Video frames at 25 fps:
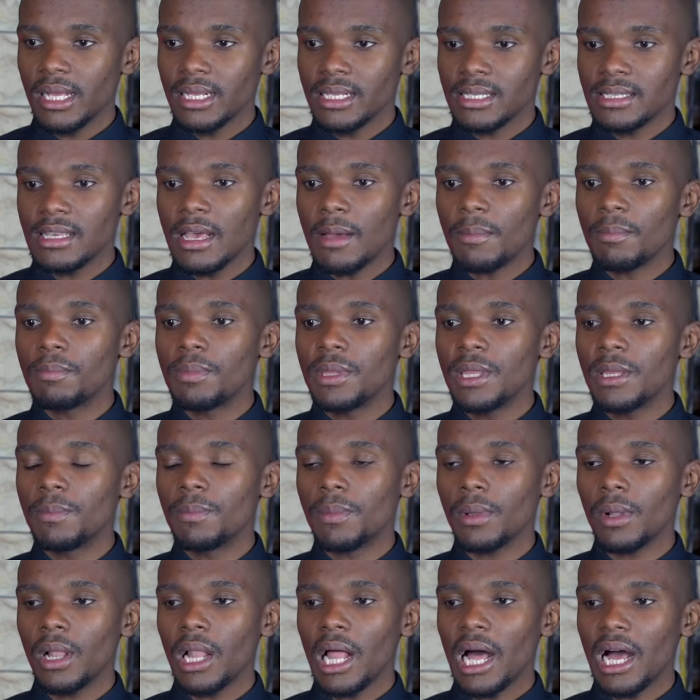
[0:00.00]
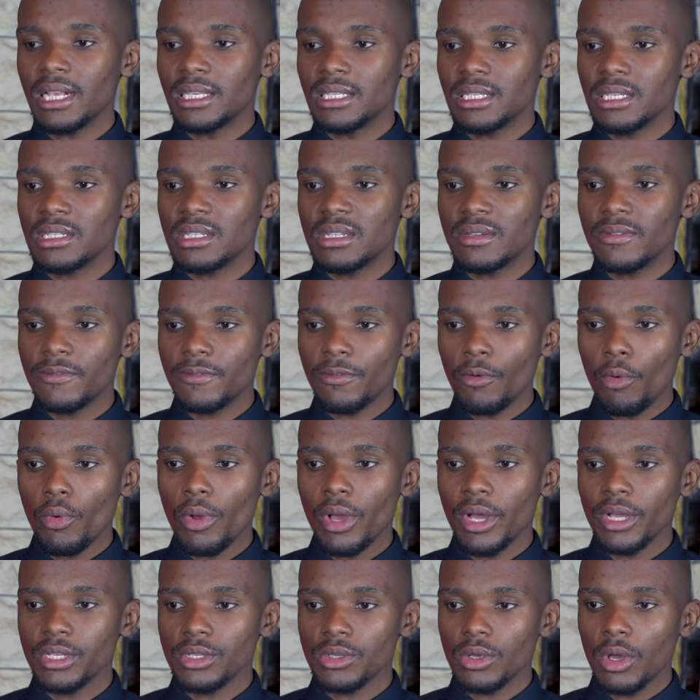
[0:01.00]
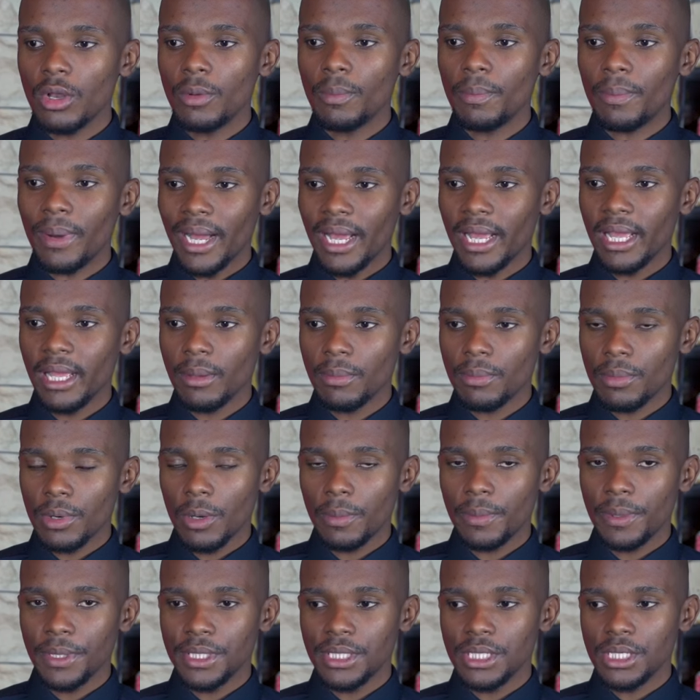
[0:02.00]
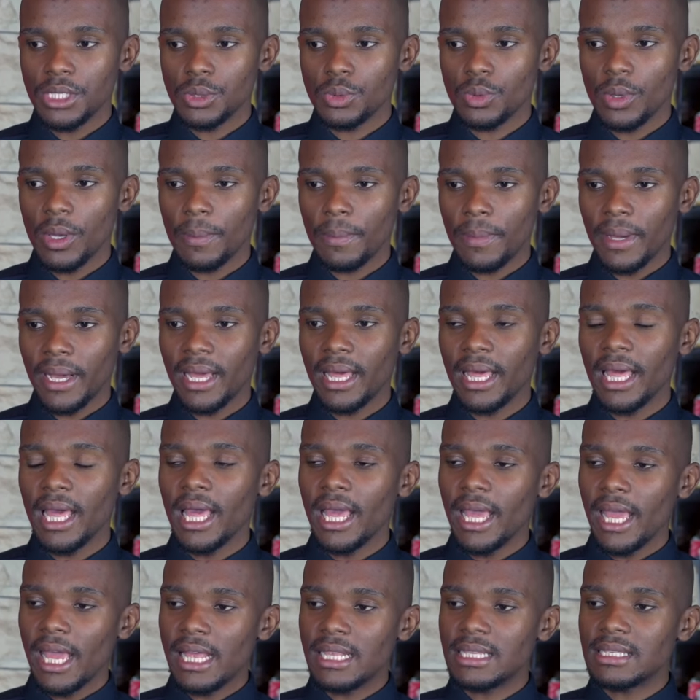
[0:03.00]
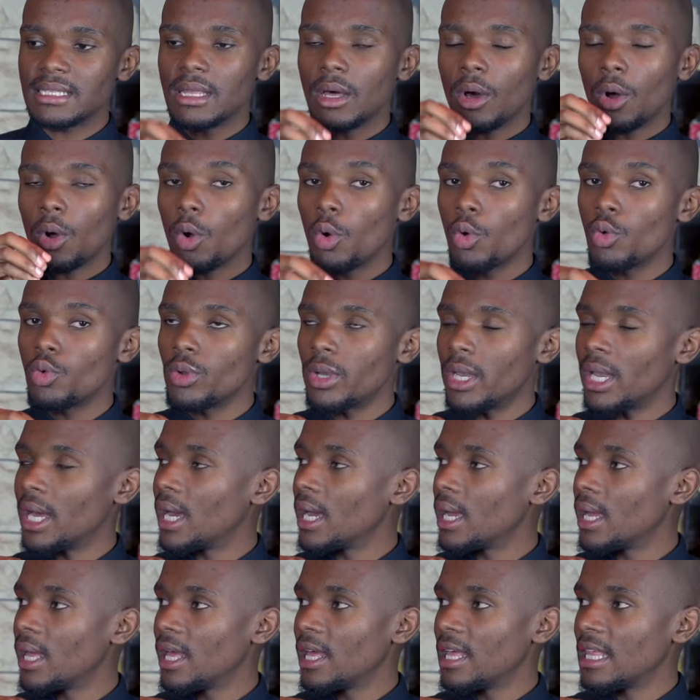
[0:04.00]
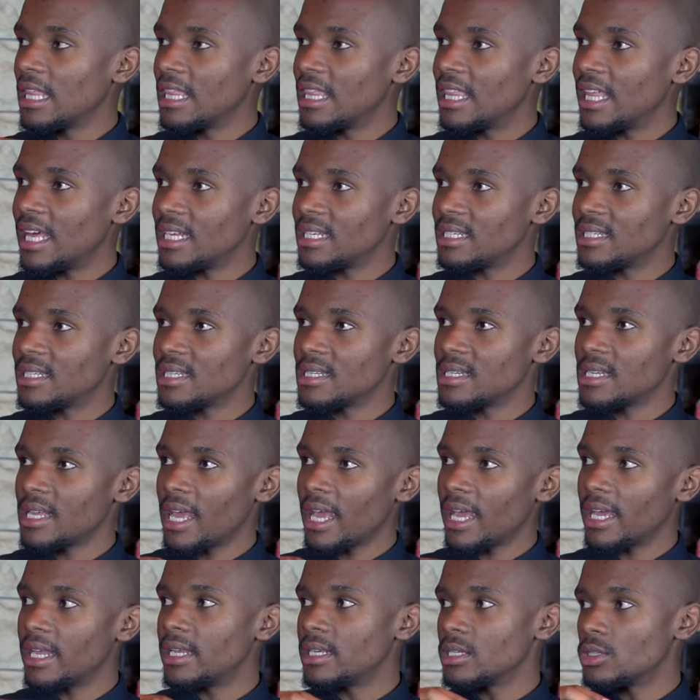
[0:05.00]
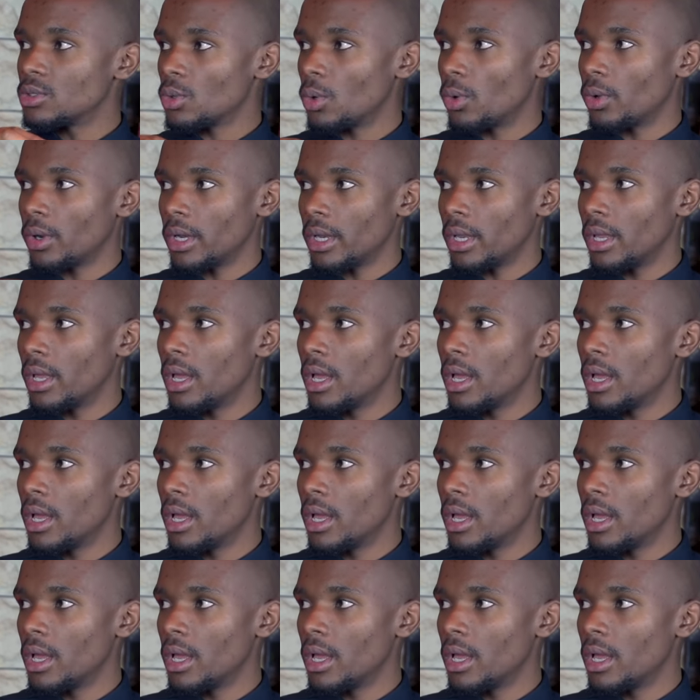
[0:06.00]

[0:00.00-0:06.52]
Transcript: some people are just focused on buying properties whereby it's the owner that had a story.